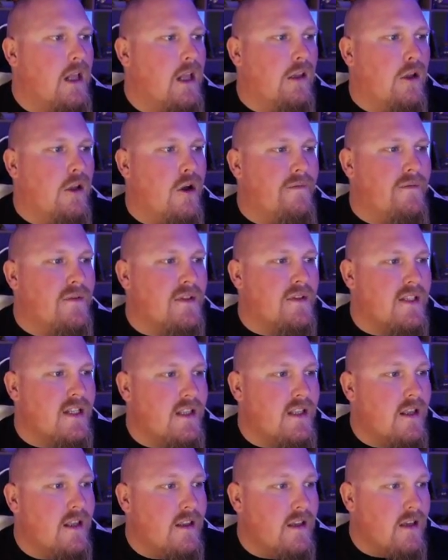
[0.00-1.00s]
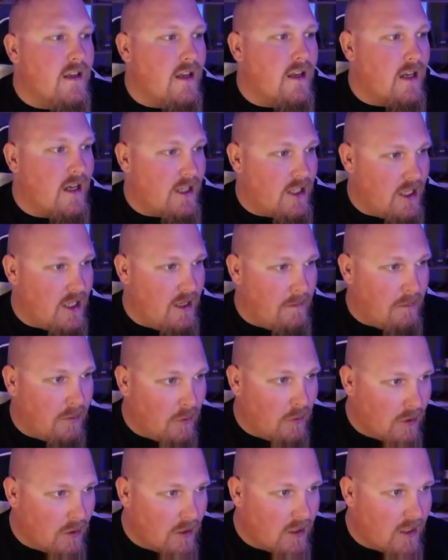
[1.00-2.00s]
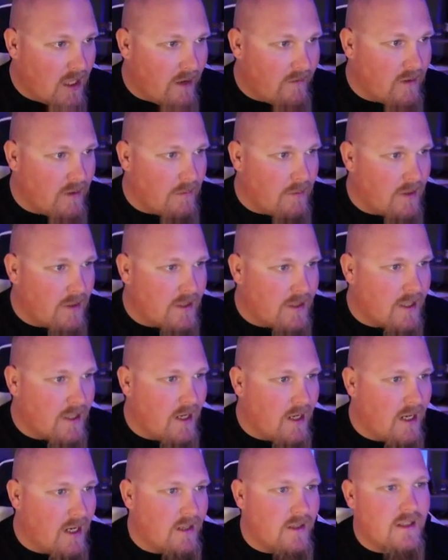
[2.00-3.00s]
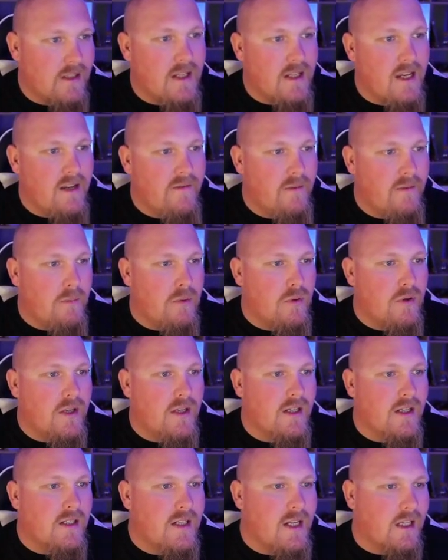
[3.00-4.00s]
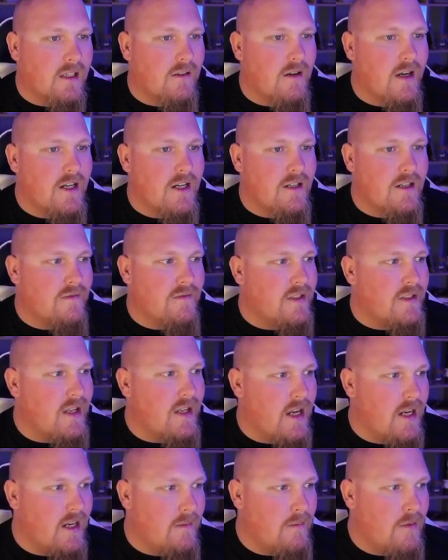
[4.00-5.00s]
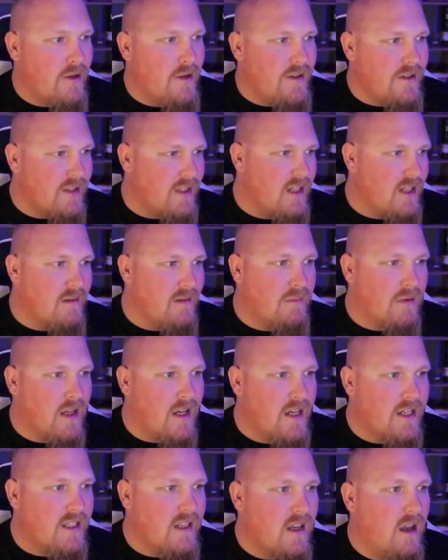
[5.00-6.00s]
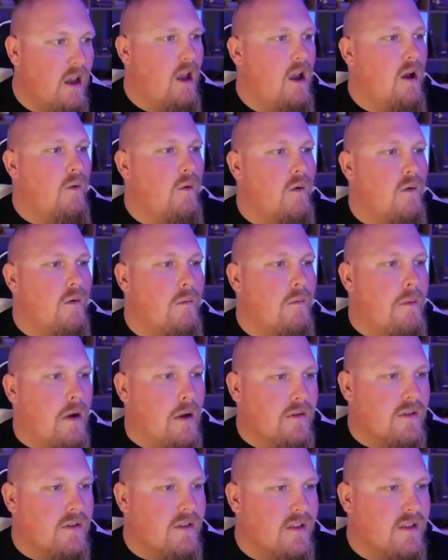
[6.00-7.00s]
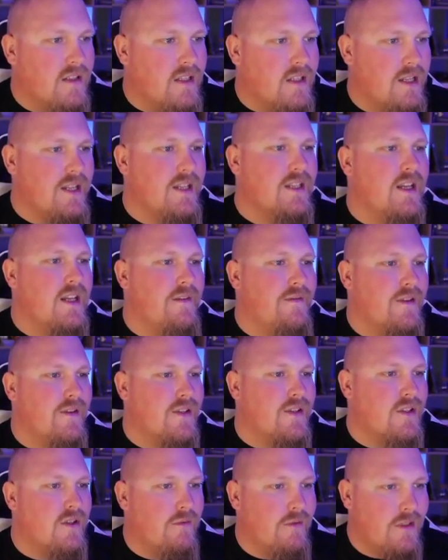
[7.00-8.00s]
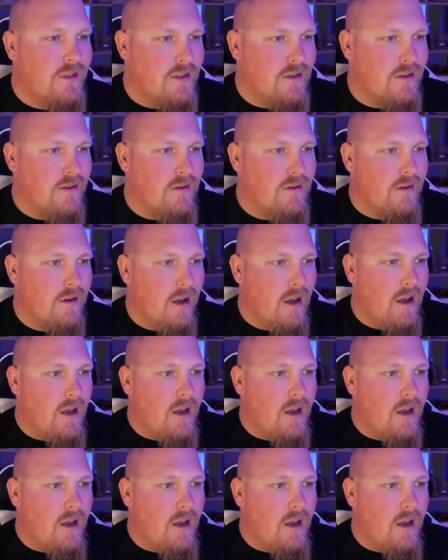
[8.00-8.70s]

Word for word: Lightfoot said that the, uh, she applauded Governor Pritzker and the team for putting a declaration of state emergency in place, which will bolster the city's efforts to ensue,